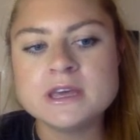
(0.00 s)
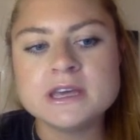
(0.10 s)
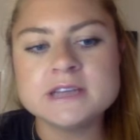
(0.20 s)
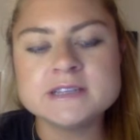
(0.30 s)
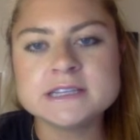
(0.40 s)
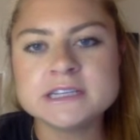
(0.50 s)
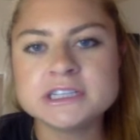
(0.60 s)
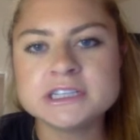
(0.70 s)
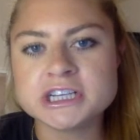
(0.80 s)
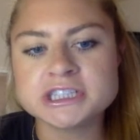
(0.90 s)
Insulin
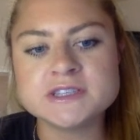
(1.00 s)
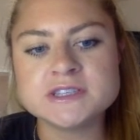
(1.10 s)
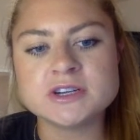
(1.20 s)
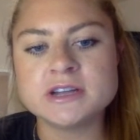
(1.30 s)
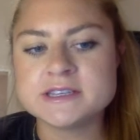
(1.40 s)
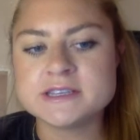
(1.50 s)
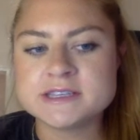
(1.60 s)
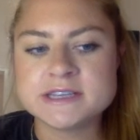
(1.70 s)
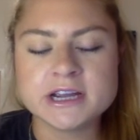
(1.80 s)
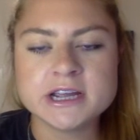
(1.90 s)
injections are
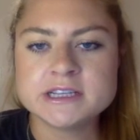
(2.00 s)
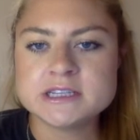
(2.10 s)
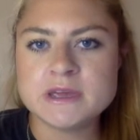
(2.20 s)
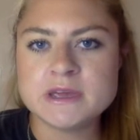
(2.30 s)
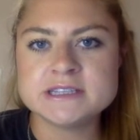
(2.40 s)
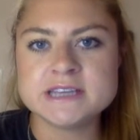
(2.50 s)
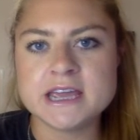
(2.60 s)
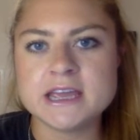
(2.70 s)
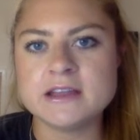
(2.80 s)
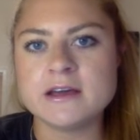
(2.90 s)
necessary to
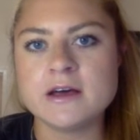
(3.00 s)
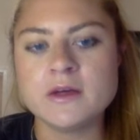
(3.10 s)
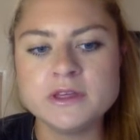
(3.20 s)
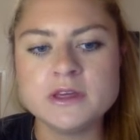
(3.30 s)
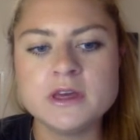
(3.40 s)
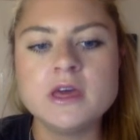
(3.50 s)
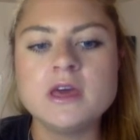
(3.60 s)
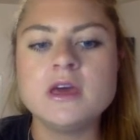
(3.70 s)
maintain a healthy